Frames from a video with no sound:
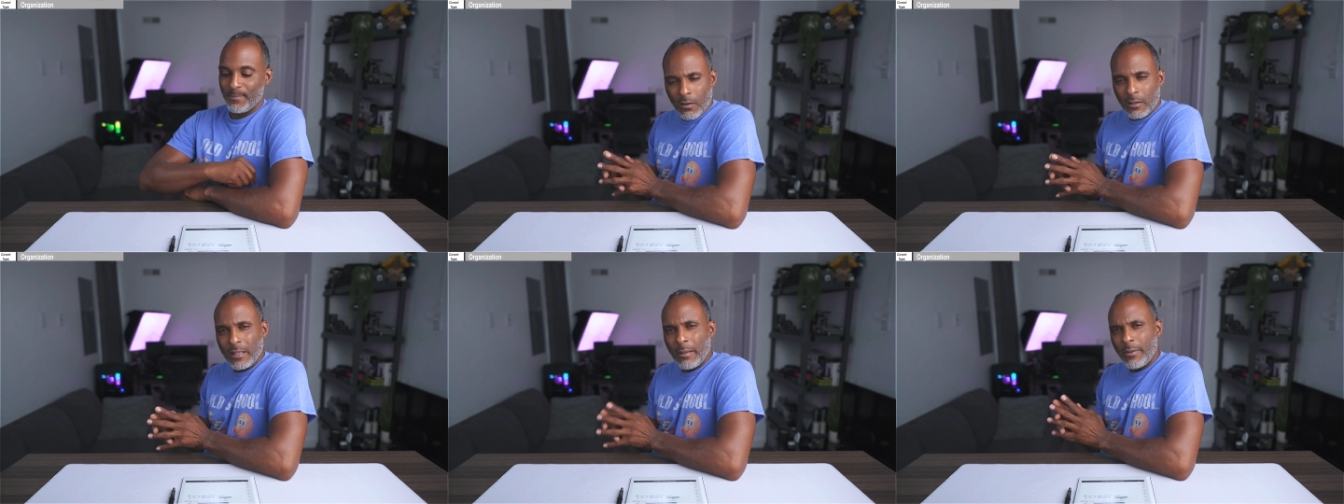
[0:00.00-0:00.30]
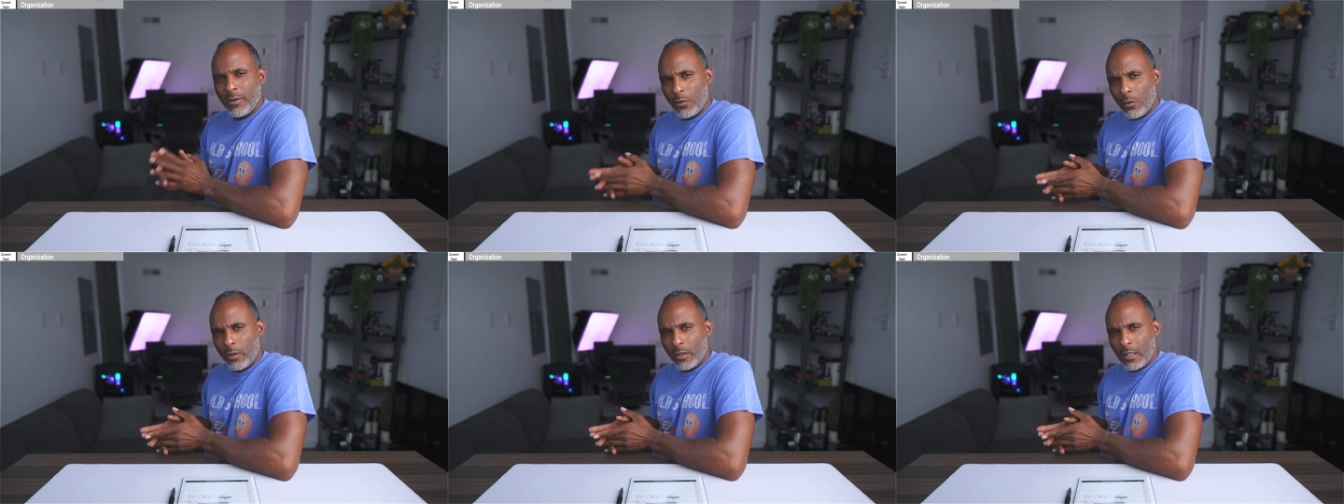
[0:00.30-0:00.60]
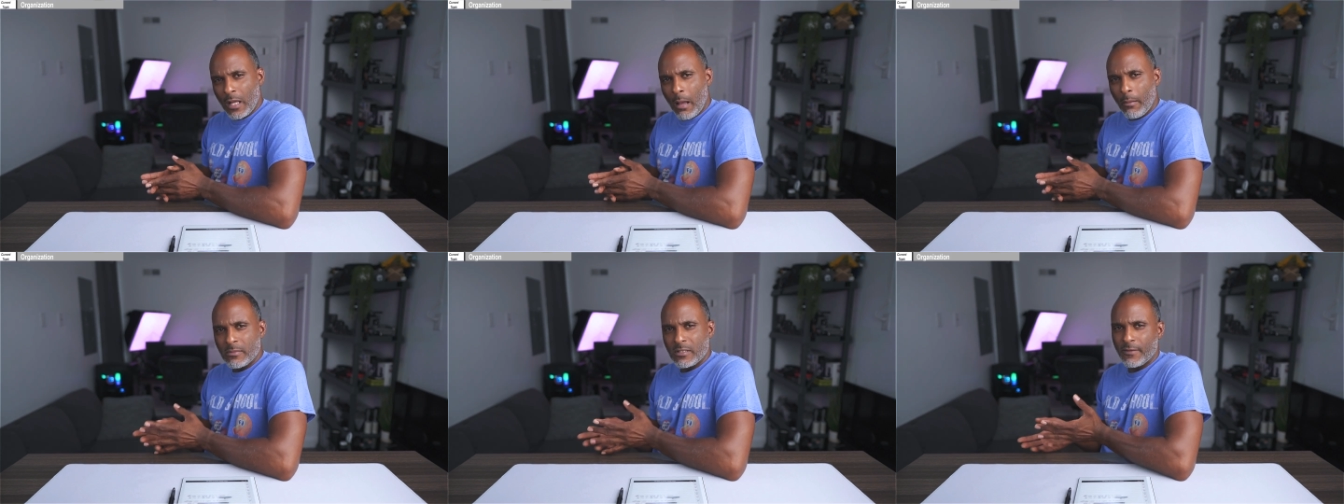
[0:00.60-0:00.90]
Let me know in the
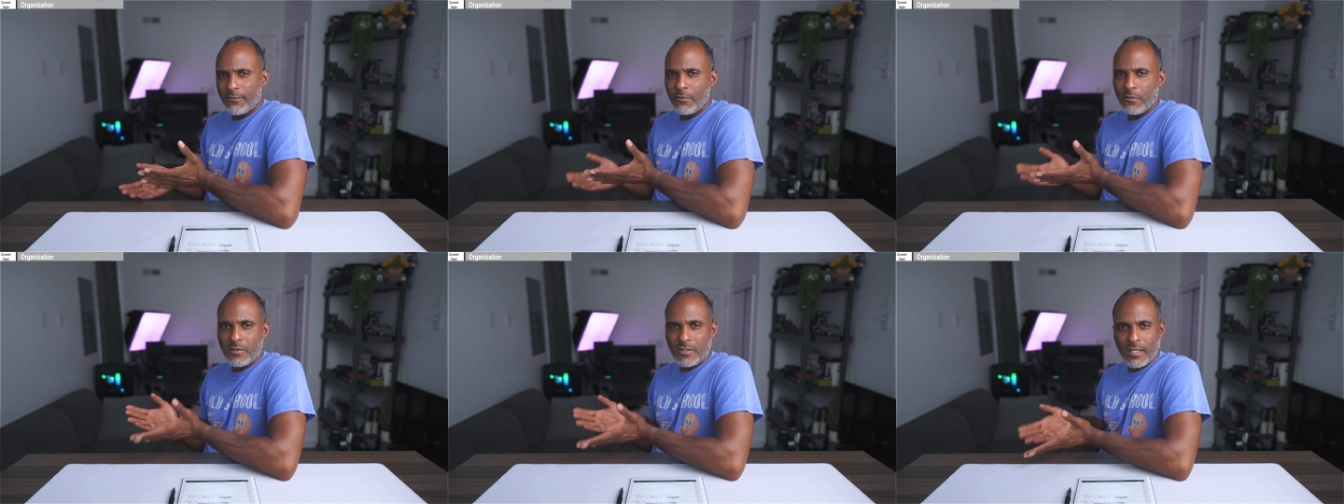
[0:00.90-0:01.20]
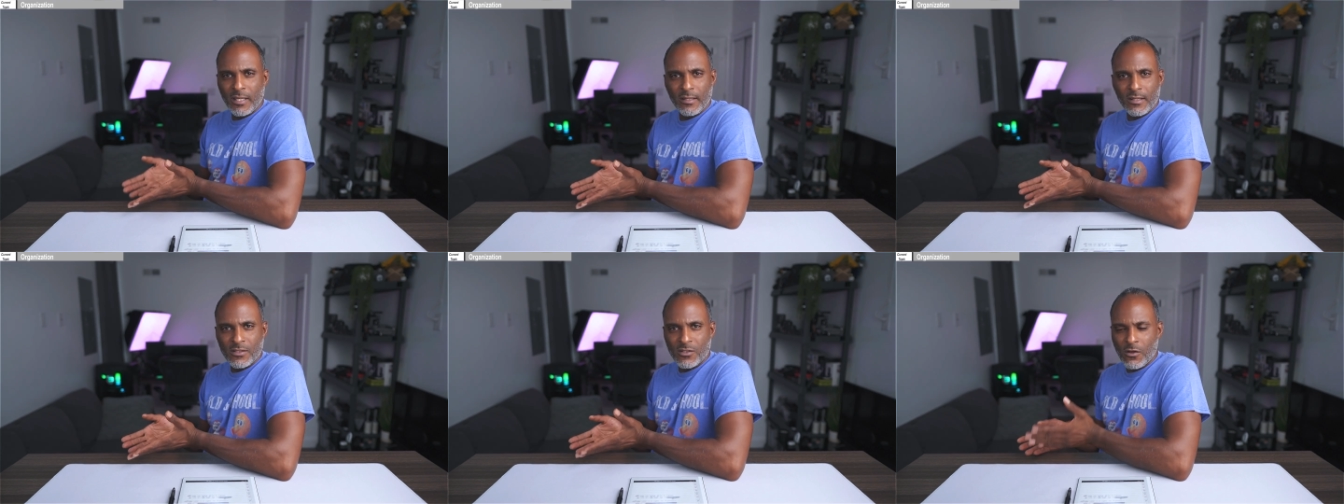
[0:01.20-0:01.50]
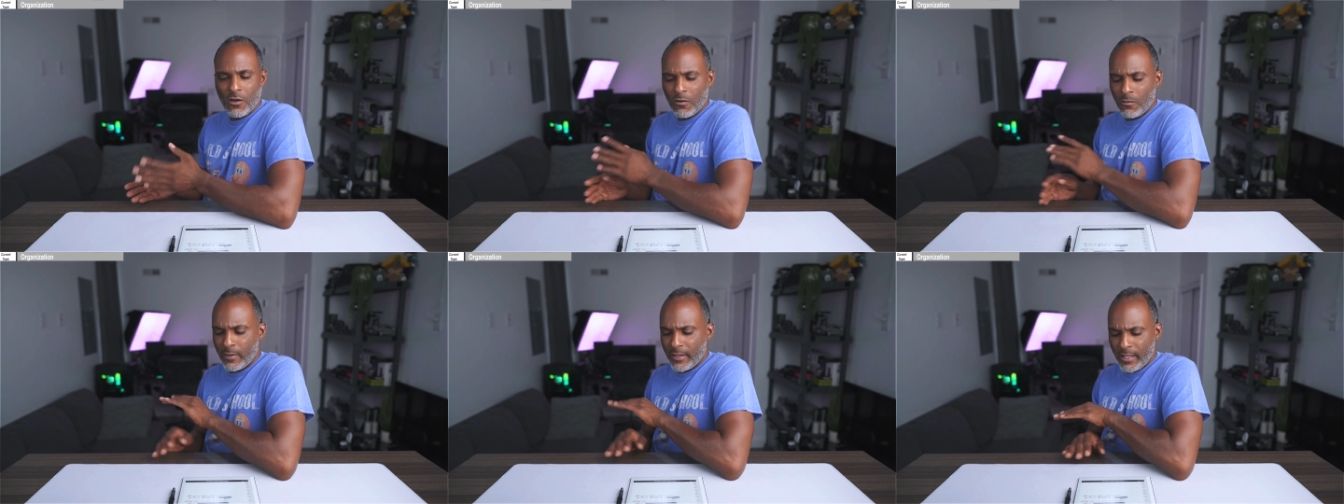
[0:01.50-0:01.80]
comments if you've seen this
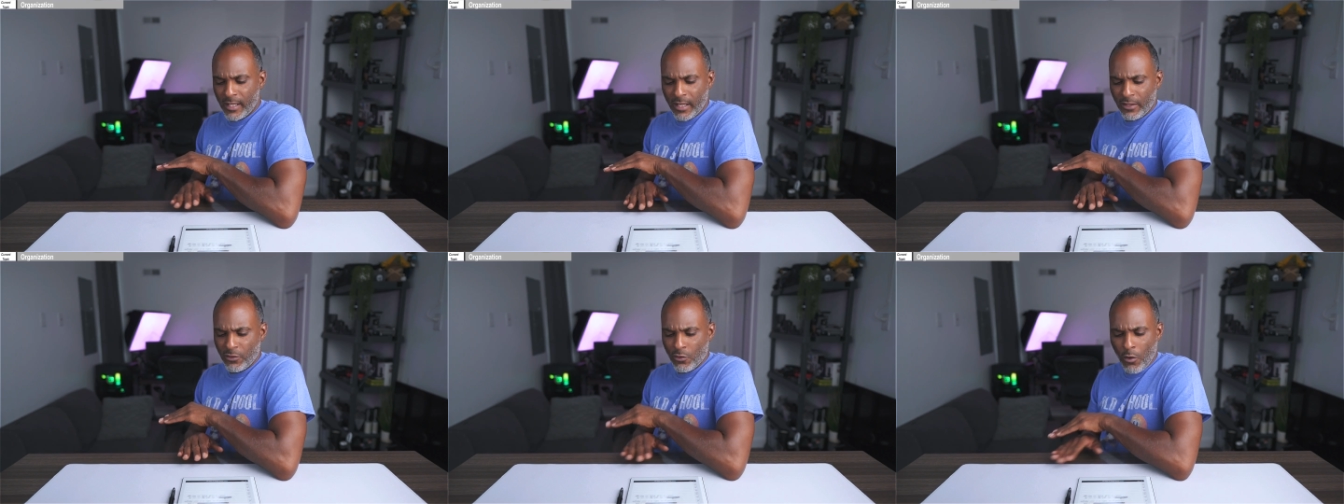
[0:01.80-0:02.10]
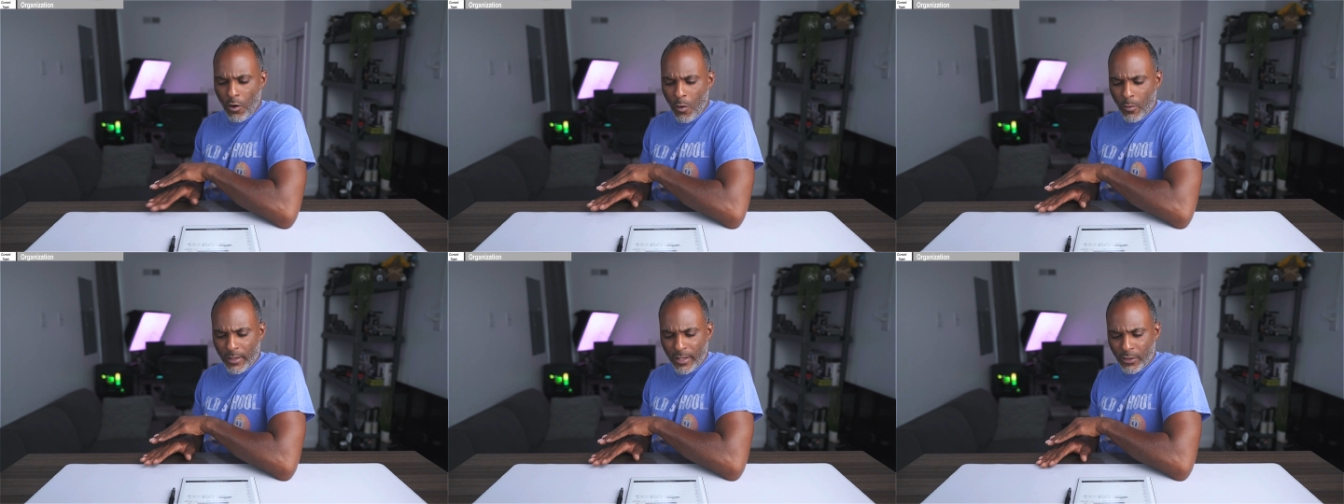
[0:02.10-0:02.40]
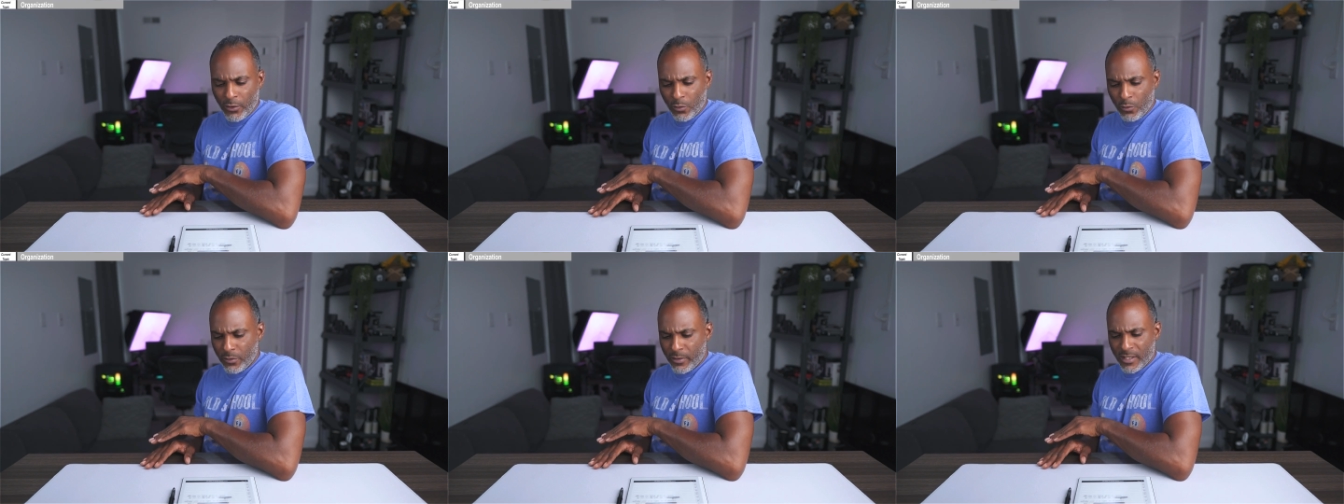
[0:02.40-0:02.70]
already and you already
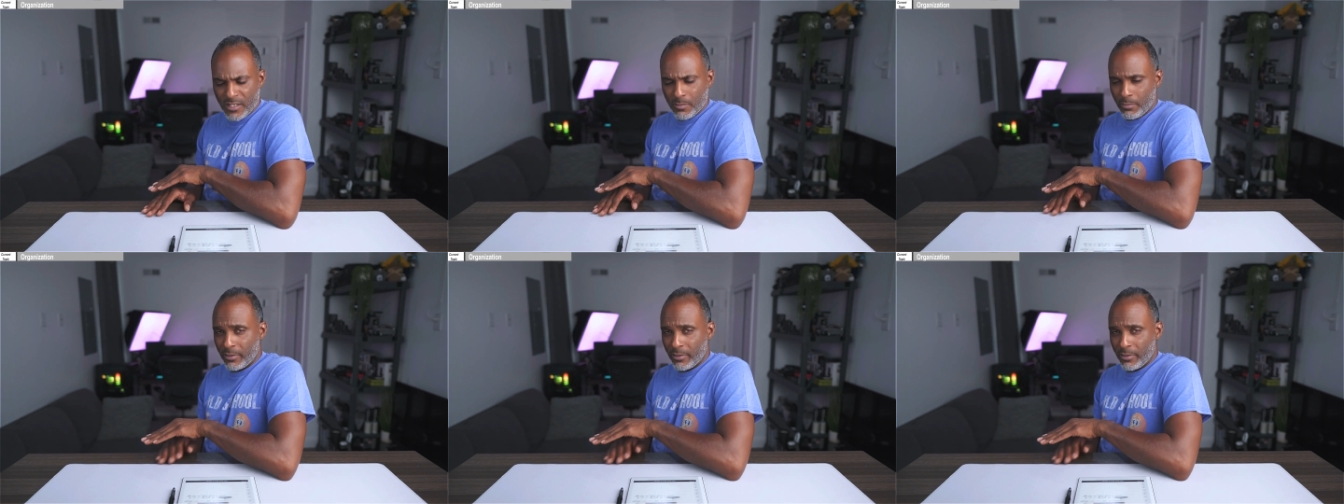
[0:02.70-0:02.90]
knew this,